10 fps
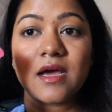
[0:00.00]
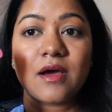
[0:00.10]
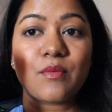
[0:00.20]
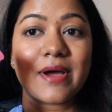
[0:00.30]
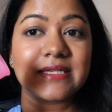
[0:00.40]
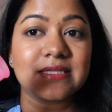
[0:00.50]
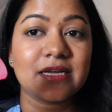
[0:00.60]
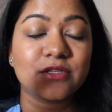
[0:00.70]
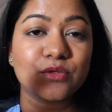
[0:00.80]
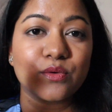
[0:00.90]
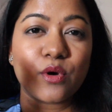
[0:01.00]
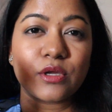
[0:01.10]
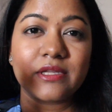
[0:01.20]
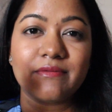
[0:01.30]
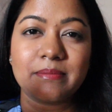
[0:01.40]
Why is that so?
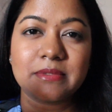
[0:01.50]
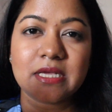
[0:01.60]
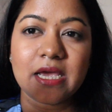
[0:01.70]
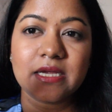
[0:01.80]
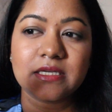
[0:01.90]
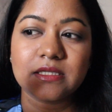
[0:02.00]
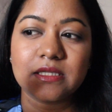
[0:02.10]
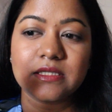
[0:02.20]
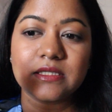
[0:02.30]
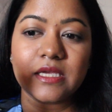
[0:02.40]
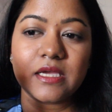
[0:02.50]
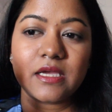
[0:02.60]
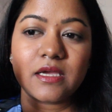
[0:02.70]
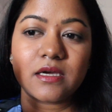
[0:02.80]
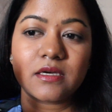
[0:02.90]
On the website they
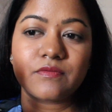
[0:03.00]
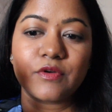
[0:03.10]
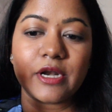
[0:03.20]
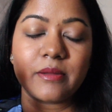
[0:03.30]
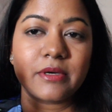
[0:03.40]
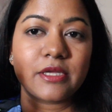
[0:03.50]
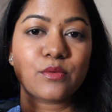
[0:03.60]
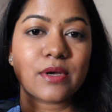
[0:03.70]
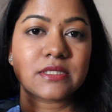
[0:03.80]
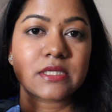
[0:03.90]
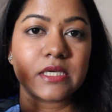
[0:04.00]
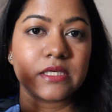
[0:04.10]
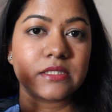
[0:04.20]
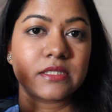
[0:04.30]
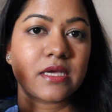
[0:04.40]
say for anybody who has
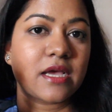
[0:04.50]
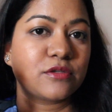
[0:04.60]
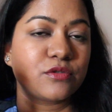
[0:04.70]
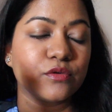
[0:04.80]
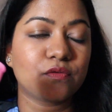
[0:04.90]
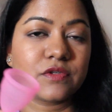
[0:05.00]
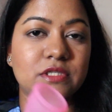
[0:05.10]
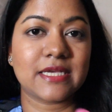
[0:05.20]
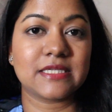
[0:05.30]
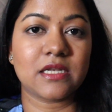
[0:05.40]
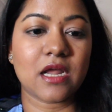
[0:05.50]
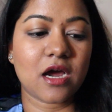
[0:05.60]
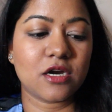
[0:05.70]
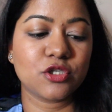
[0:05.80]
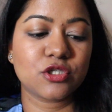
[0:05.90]
kids has to go for size
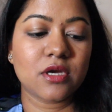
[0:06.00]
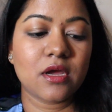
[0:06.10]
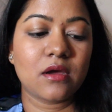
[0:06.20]
large,